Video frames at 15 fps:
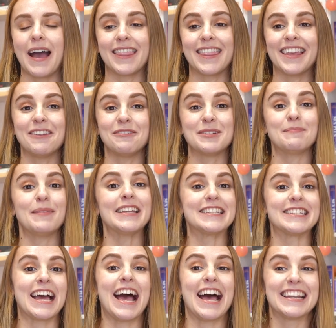I think it was my
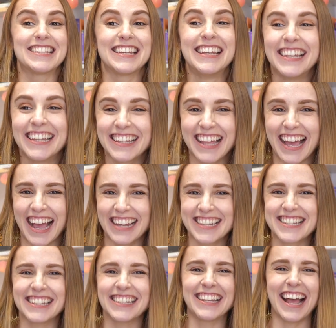dad that
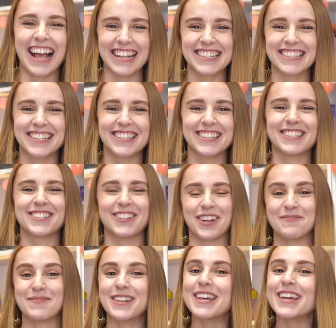actually asked the
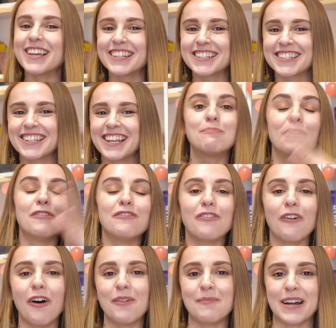stoma nurse
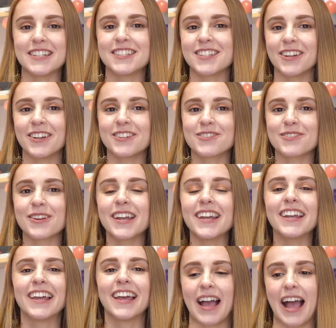before my surgery.